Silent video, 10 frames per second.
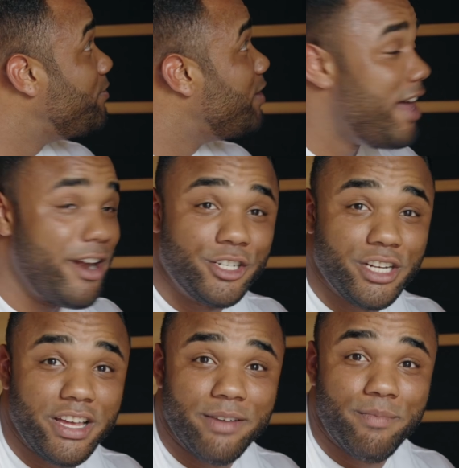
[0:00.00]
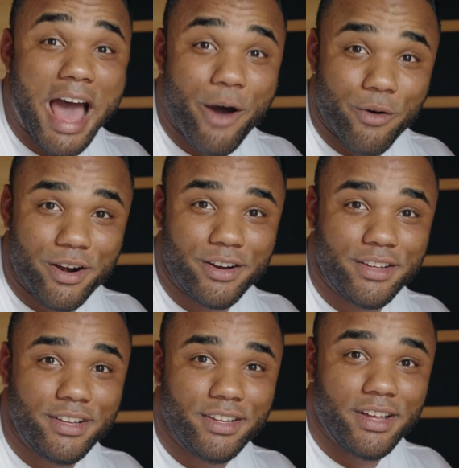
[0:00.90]
energy and power,
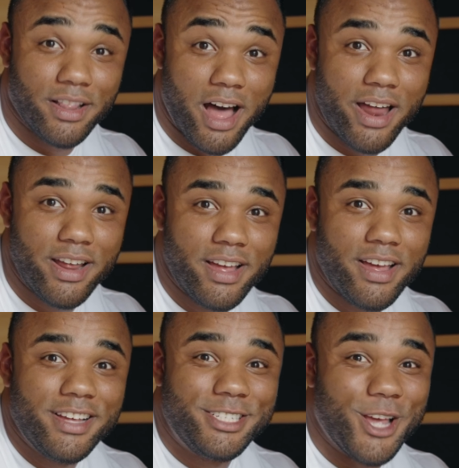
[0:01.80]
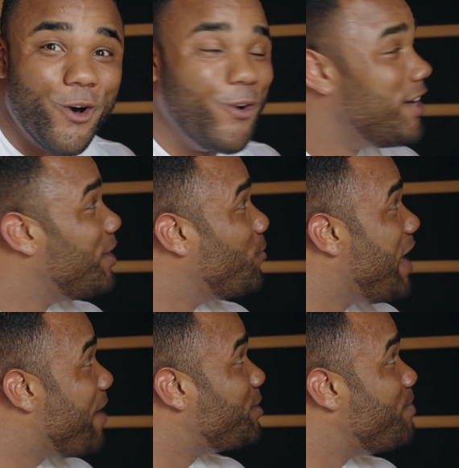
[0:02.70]
a lot. So we
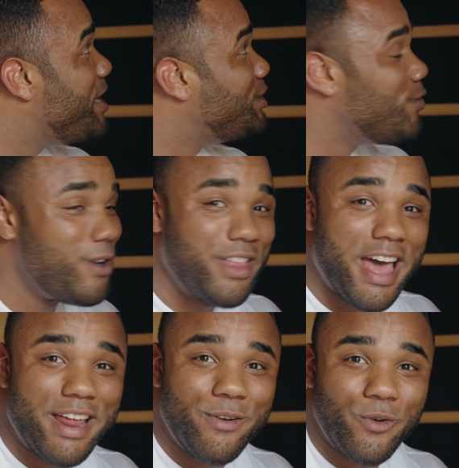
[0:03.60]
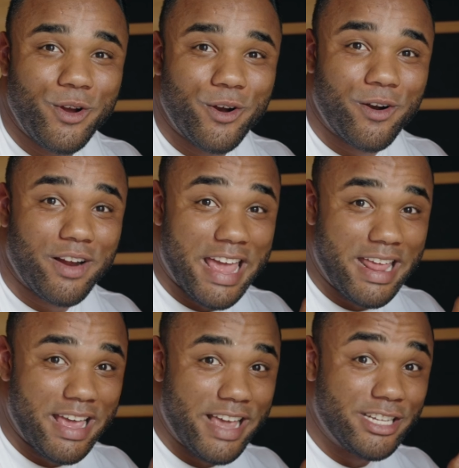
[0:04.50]
have to make sure that we're
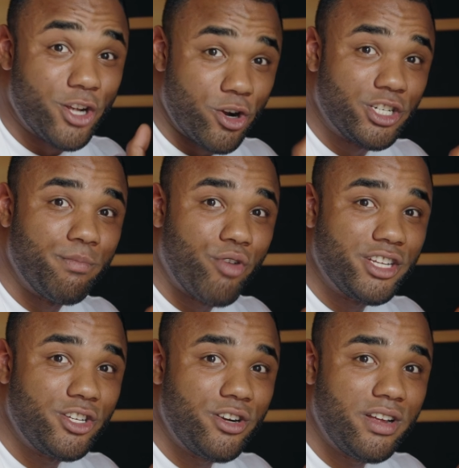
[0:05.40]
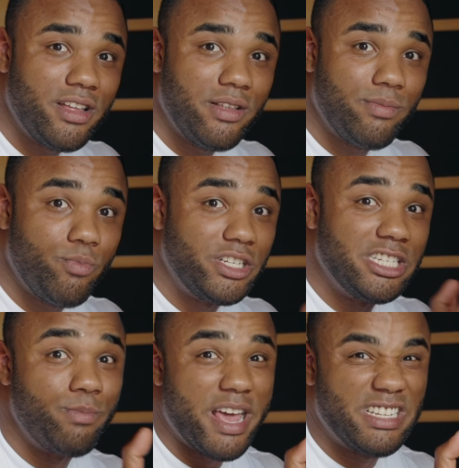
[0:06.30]
getting a surge compressor, which
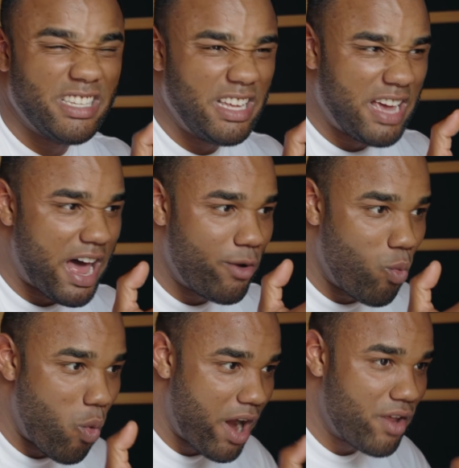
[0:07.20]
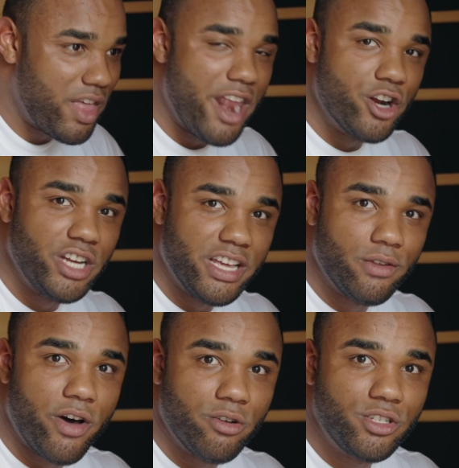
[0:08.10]
is basically kind of where the energy gets
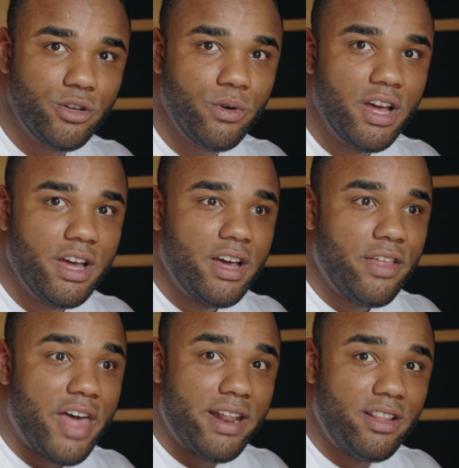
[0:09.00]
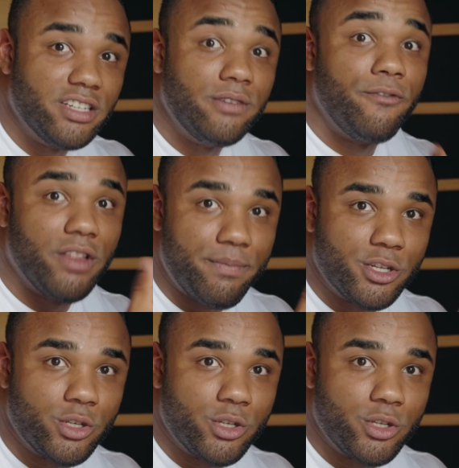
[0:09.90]
funneled to, that doesn't flip the